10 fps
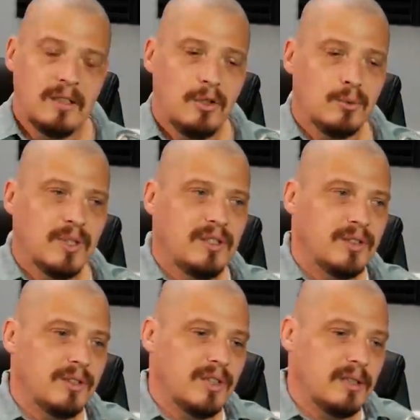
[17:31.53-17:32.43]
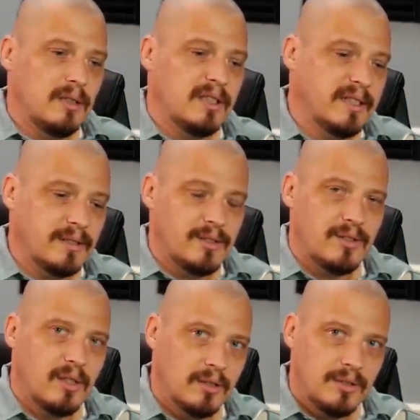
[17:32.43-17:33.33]
Another reason that Linux
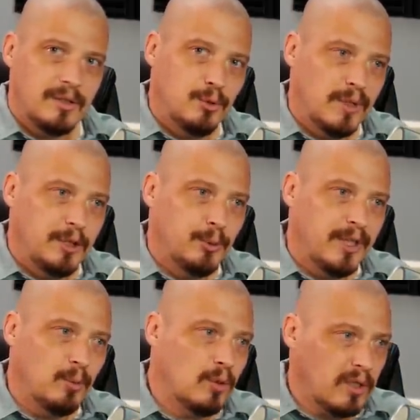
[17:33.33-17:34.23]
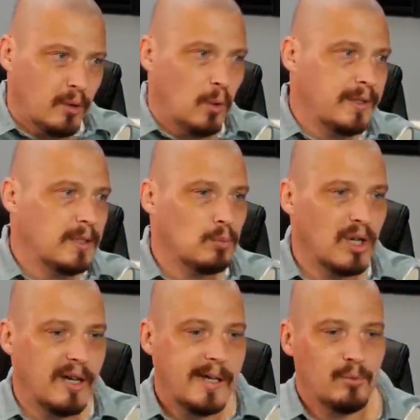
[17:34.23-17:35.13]
sucks in 2021, according to
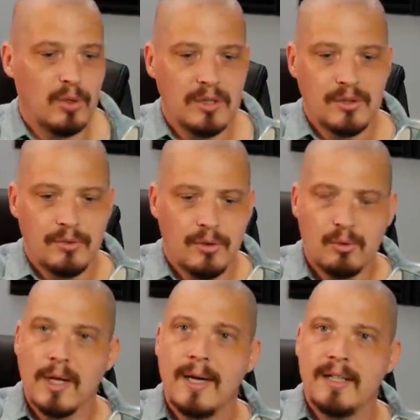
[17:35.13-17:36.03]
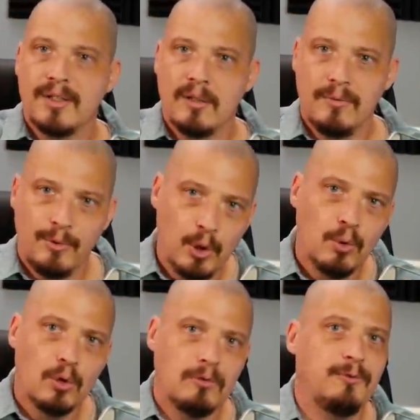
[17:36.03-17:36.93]
Bryan, was the rise of
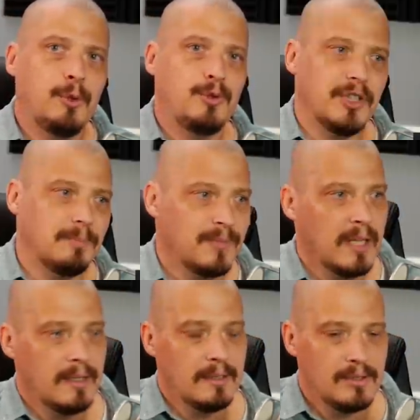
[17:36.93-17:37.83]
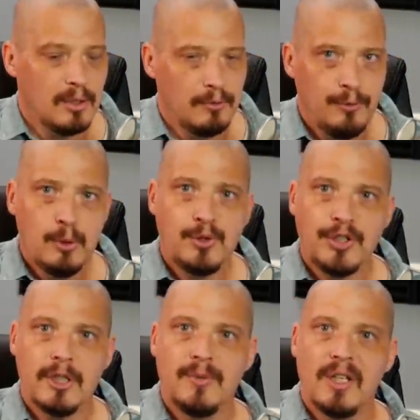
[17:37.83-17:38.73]
Google Fuchsia. So
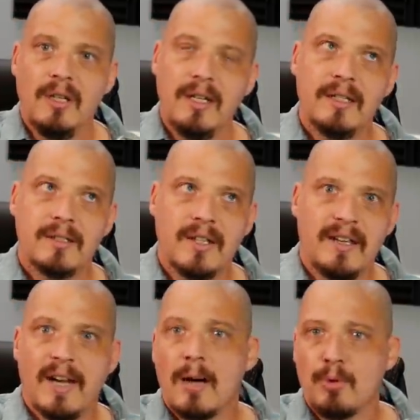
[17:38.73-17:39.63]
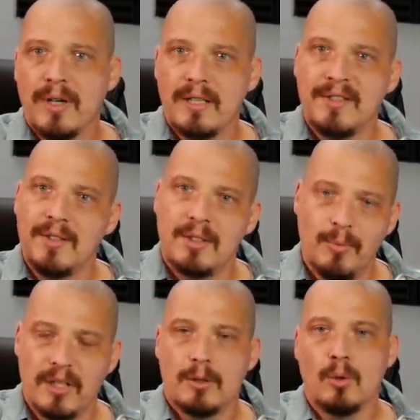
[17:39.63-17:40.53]
Fuchsia is an operating
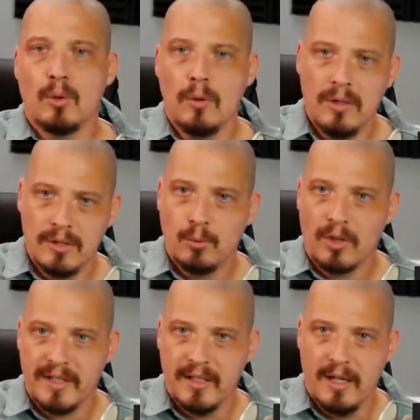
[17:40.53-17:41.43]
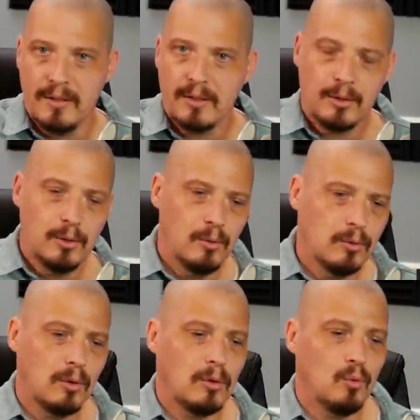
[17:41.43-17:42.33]
system that Google is working on.
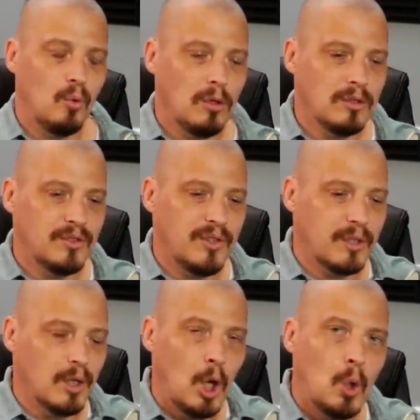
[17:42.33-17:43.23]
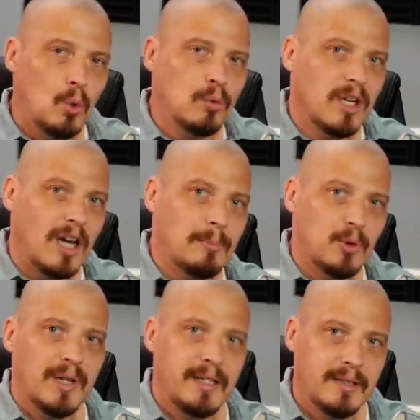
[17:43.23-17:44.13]
Google wants their own
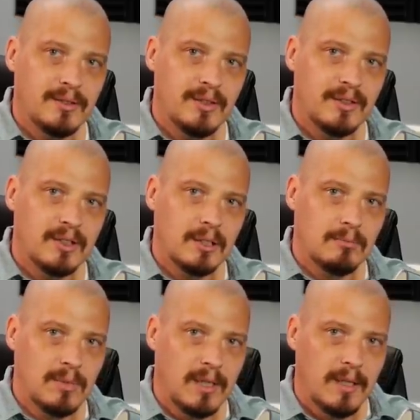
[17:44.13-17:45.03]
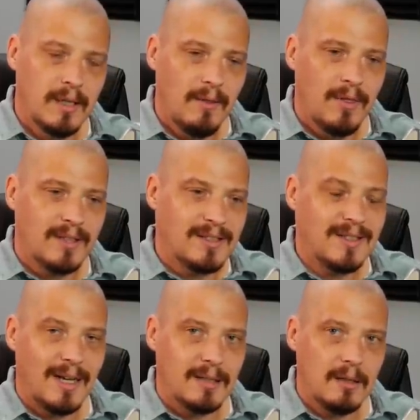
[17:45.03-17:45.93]
operating system that's
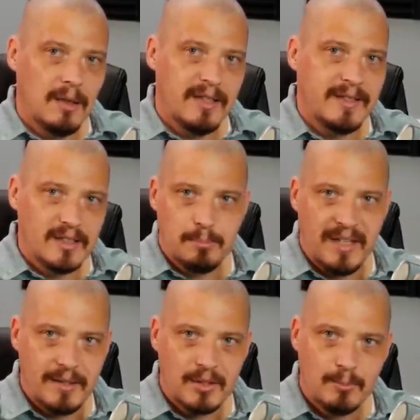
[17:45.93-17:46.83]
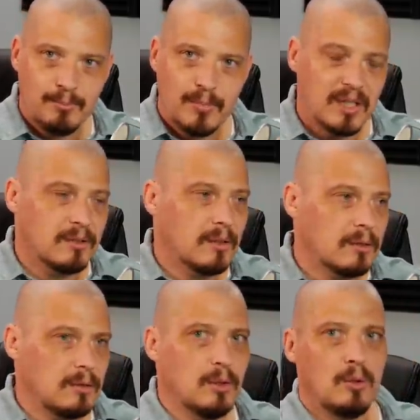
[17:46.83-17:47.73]
not Linux-based, because
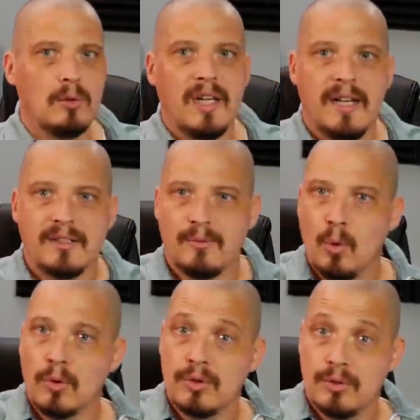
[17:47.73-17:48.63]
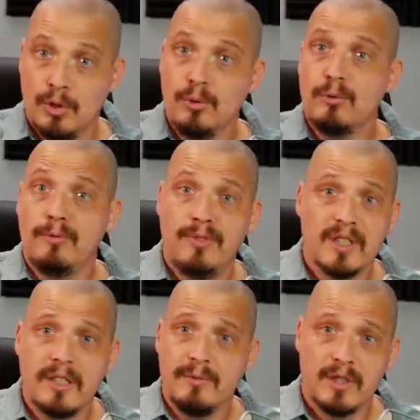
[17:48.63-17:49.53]
Google has, of course, two
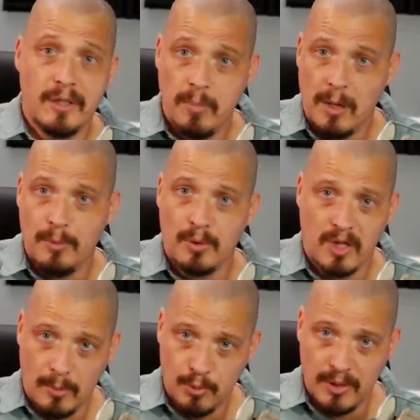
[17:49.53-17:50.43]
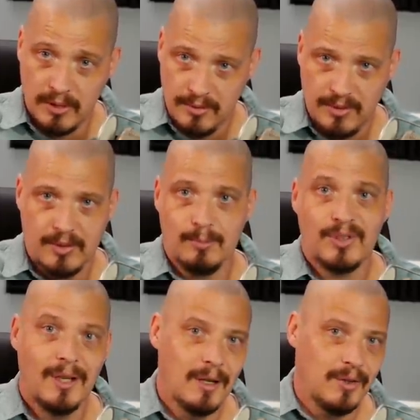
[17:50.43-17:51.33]
very, very popular operating
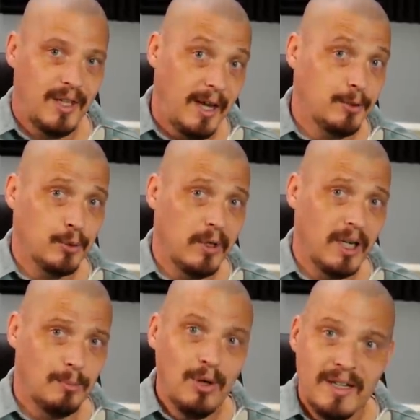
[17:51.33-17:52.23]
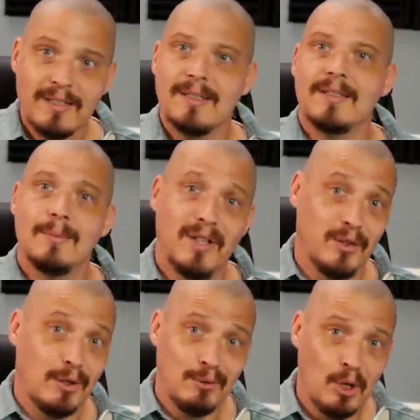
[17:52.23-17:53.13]
systems, the Android operating system
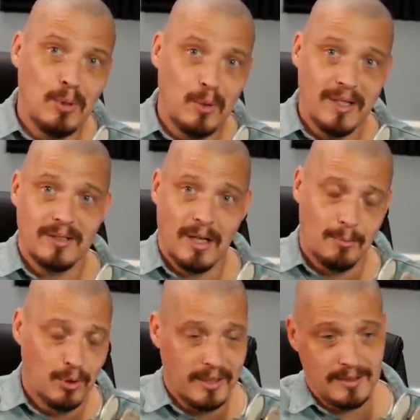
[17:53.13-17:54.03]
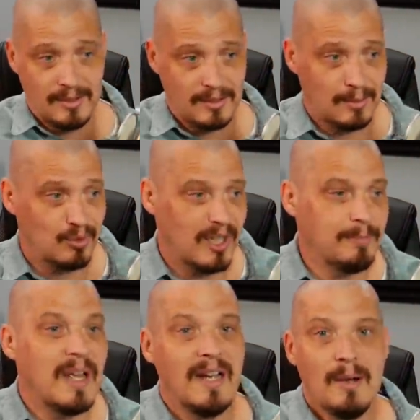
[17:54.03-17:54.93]
and the Chrome OS operating system,
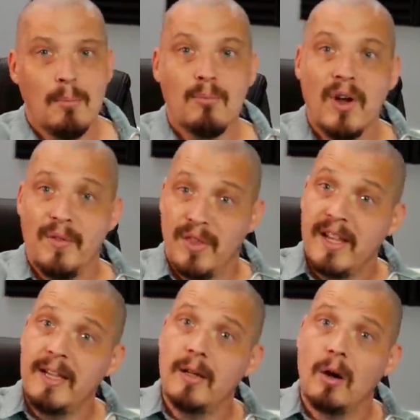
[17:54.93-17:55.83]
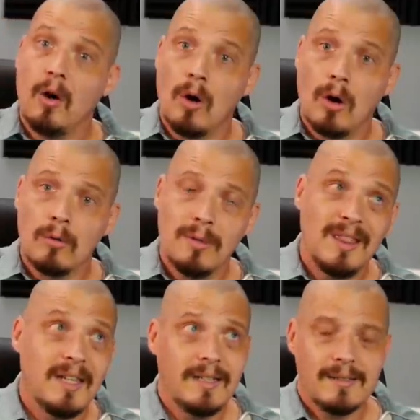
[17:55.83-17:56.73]
right? And they are
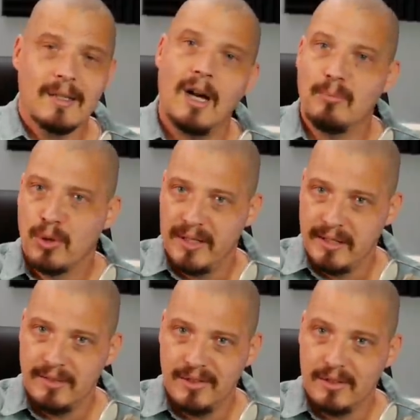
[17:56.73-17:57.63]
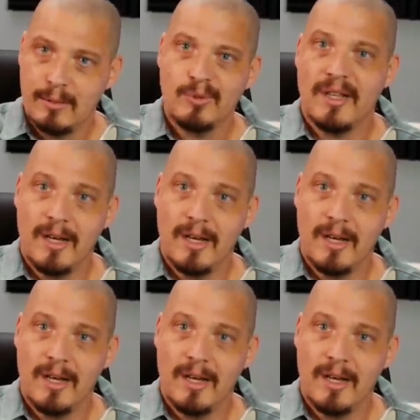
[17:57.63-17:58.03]
Linux operating systems.